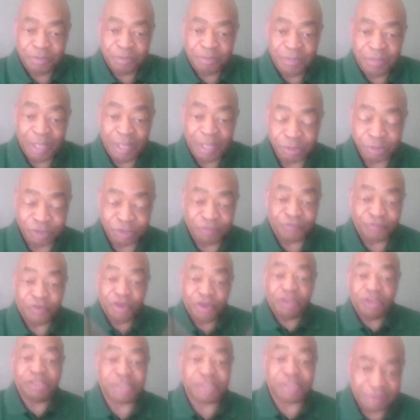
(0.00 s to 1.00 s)
That was the
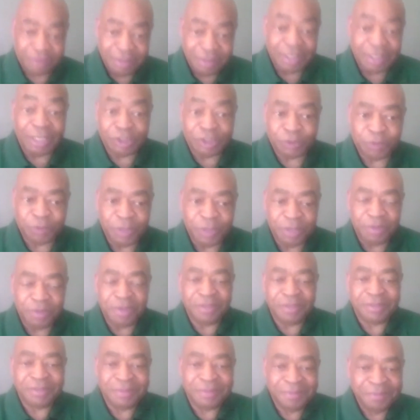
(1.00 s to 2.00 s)
first
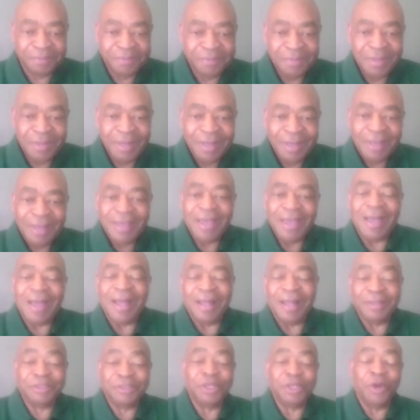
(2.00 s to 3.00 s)
experience.
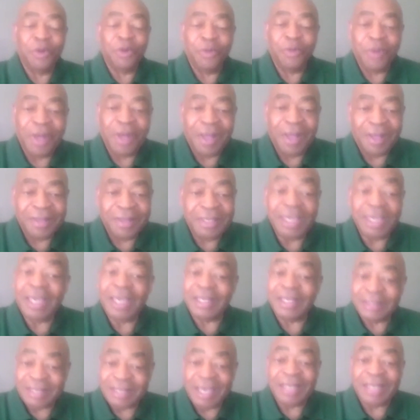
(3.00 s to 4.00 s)

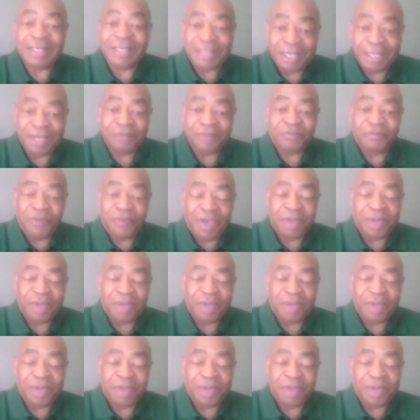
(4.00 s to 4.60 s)
Yes, I did find